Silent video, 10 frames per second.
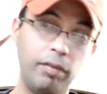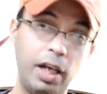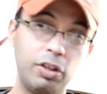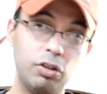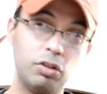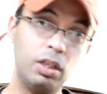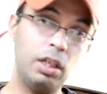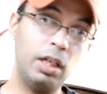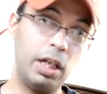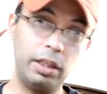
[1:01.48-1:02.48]
flashes,
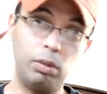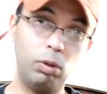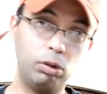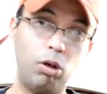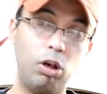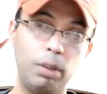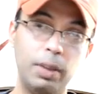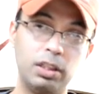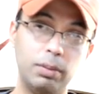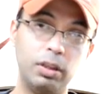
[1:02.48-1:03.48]
and then we'll talk
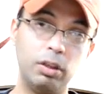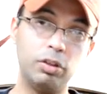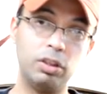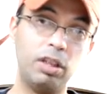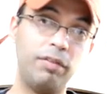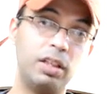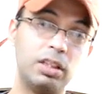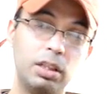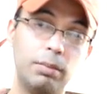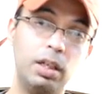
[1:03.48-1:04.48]
about some of the good stuff and
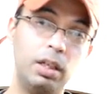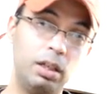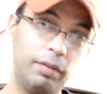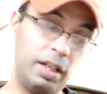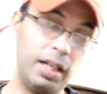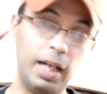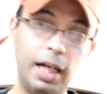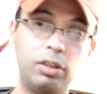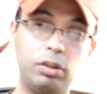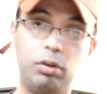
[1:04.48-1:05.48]
some of the
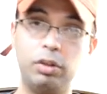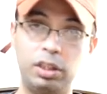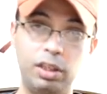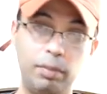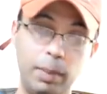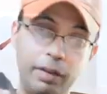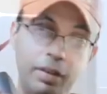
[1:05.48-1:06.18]
not so good stuff about